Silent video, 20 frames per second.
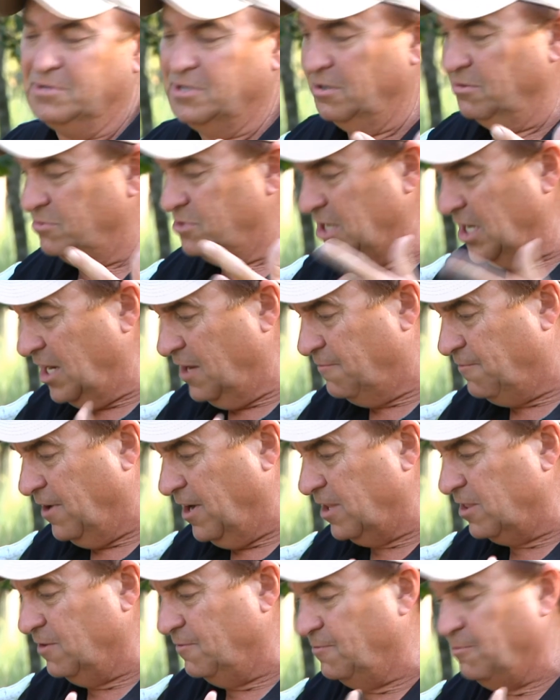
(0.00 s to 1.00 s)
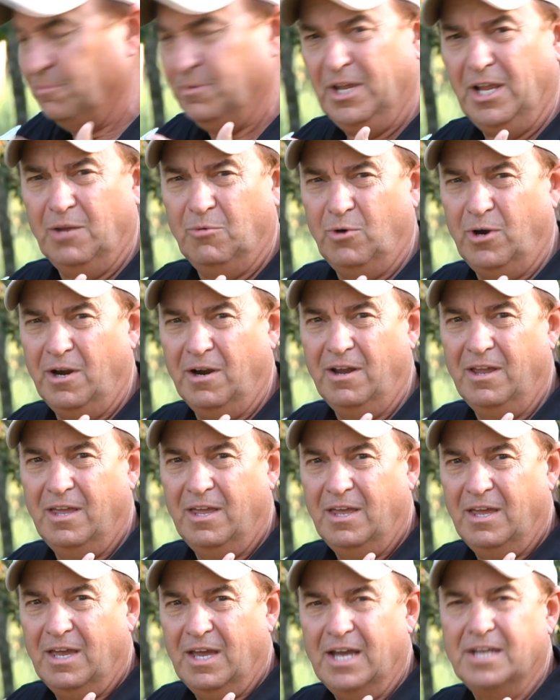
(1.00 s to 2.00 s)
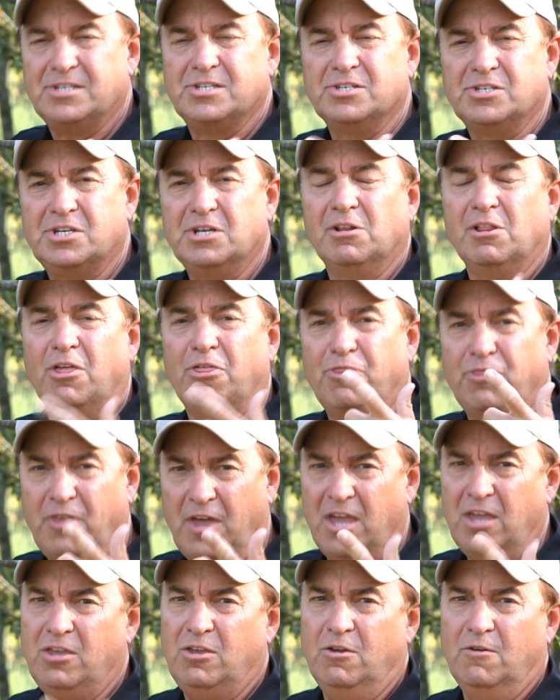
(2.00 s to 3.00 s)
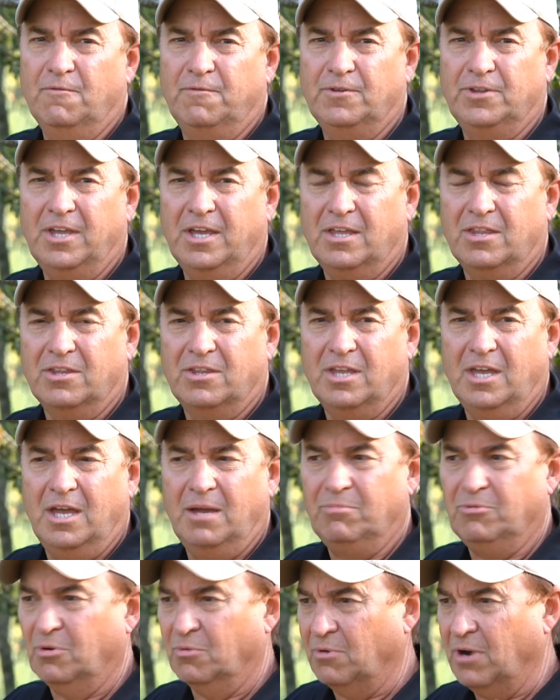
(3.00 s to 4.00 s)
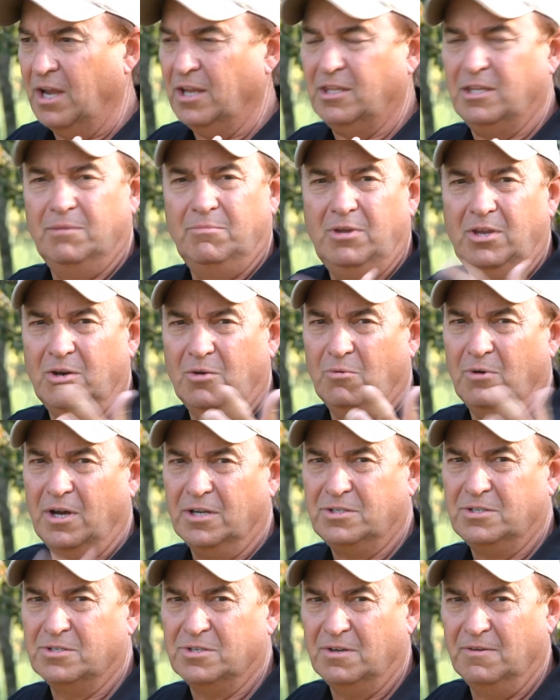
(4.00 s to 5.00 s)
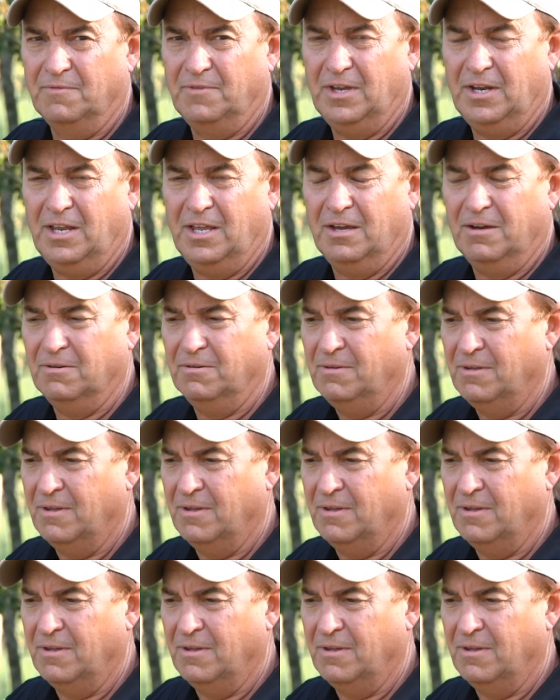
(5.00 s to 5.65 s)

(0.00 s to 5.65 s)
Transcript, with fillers: So Jenny Franklin from Delaware, I sincerely thank you for taking the time to write to me and to watch us on video.